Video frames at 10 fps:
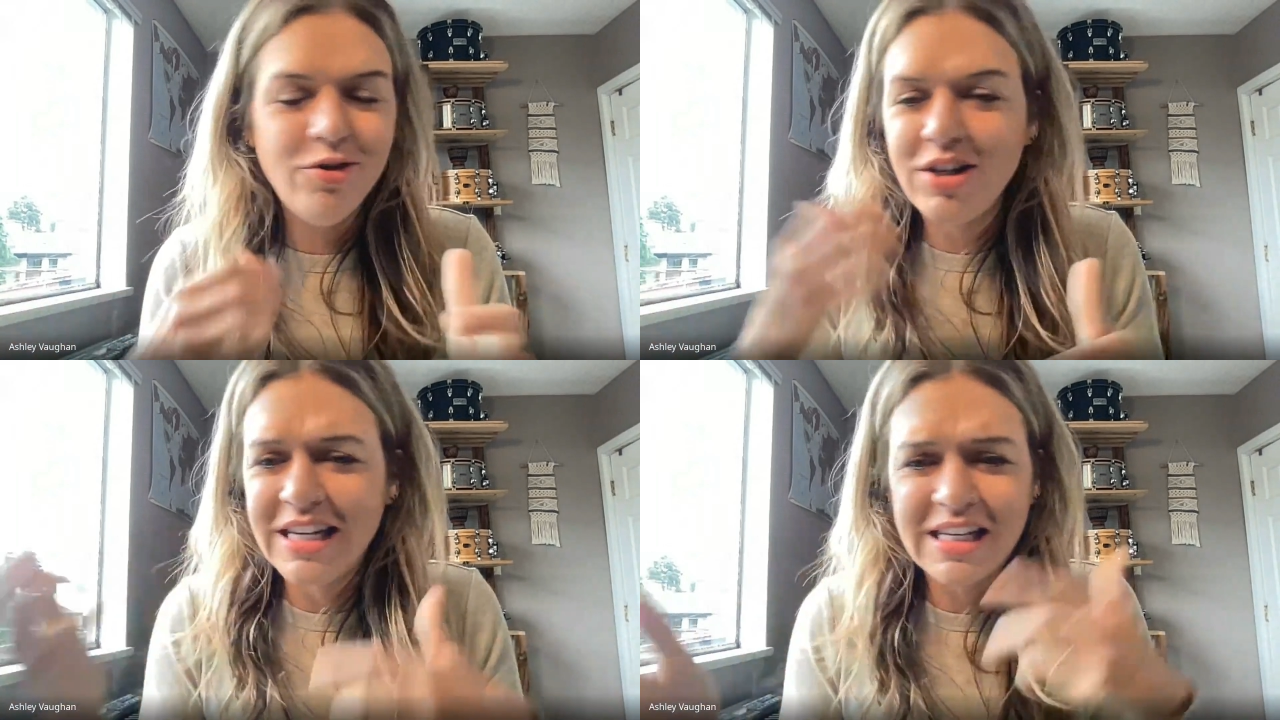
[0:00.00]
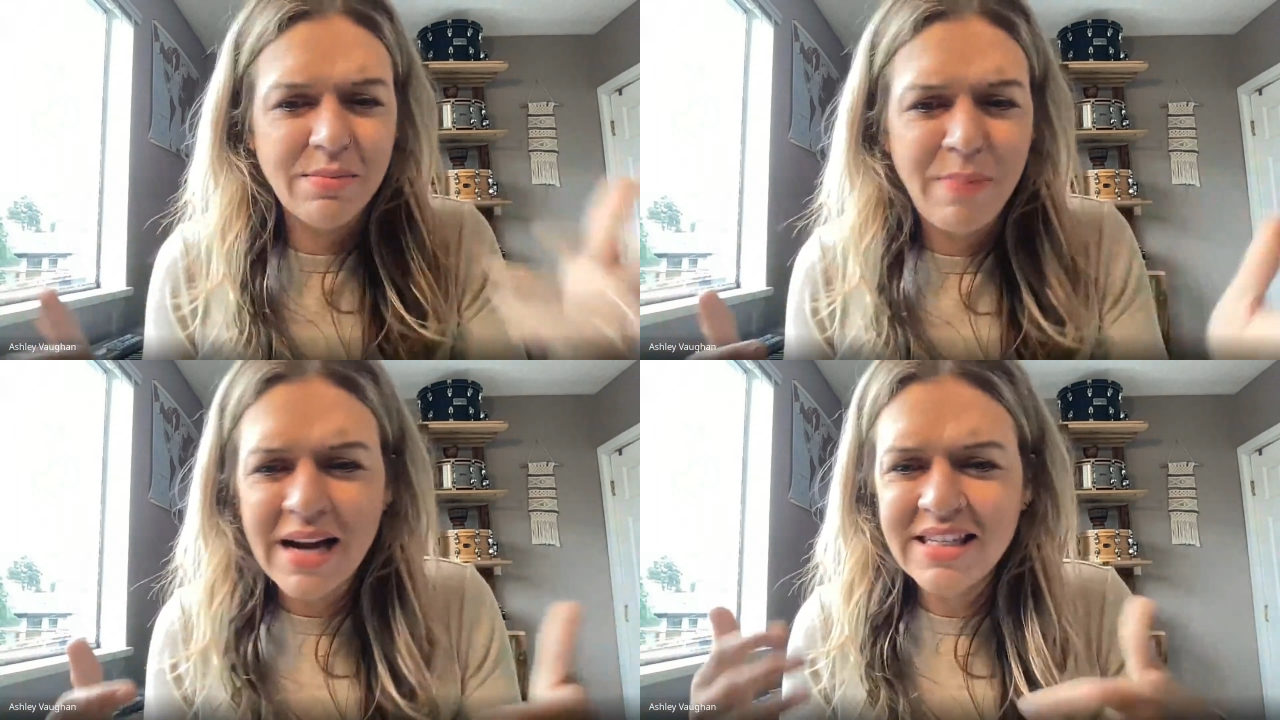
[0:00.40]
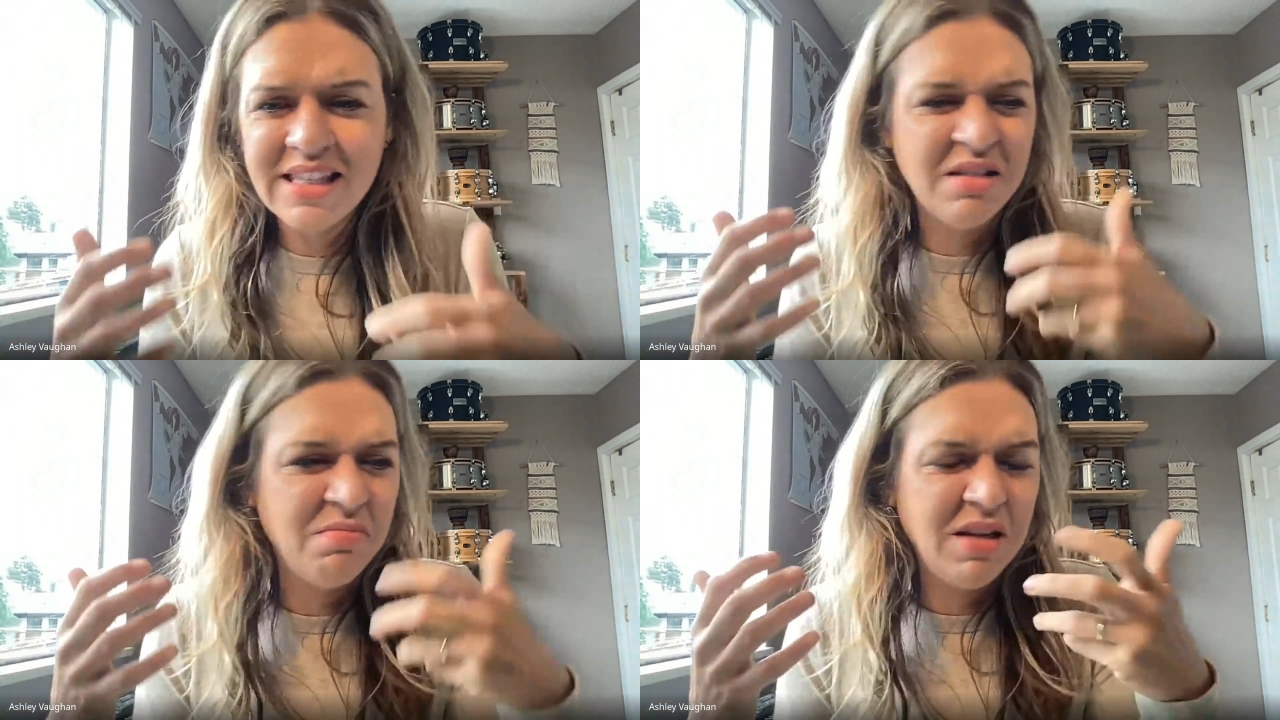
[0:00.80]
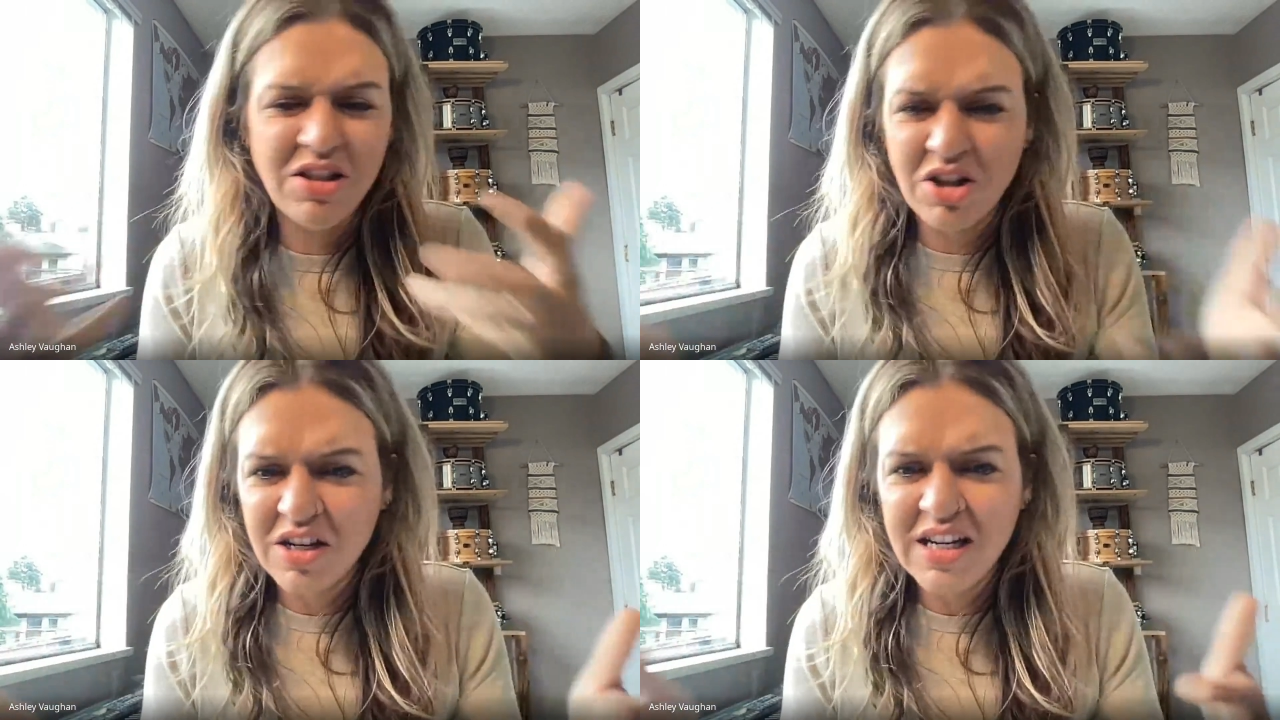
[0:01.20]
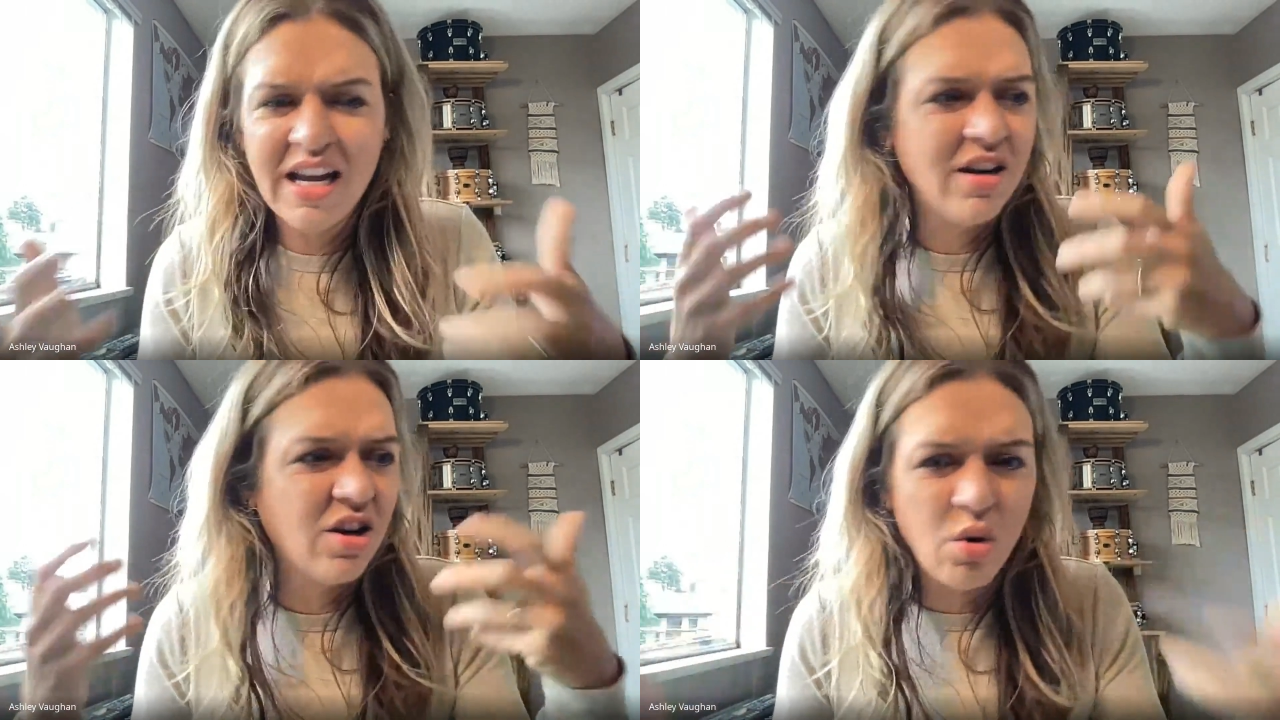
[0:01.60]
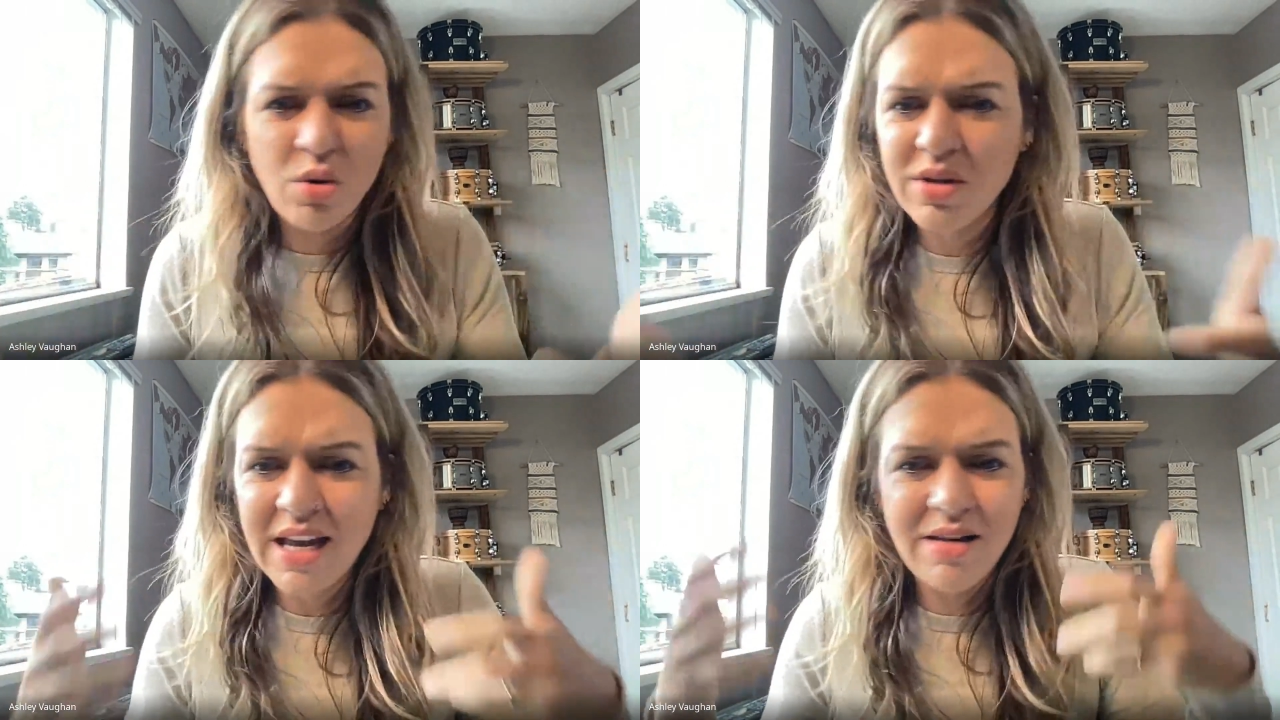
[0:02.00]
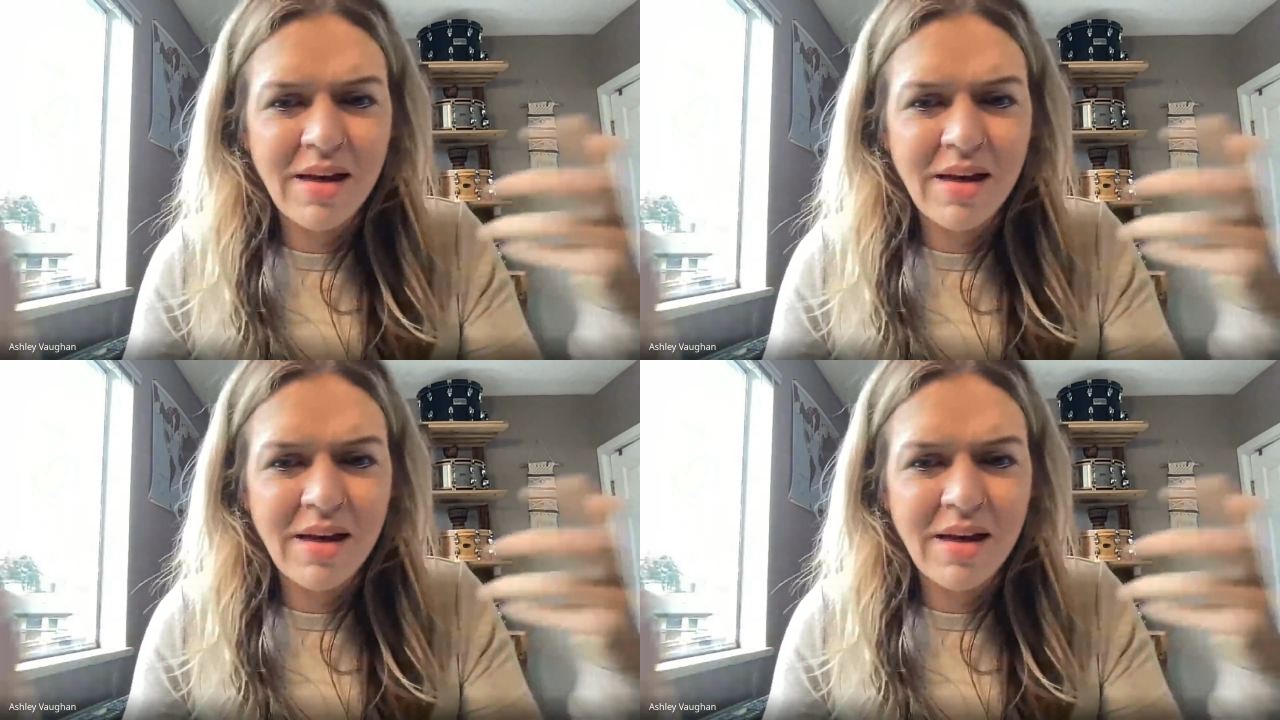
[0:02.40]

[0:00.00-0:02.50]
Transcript: you just expect it to be dirty and cold and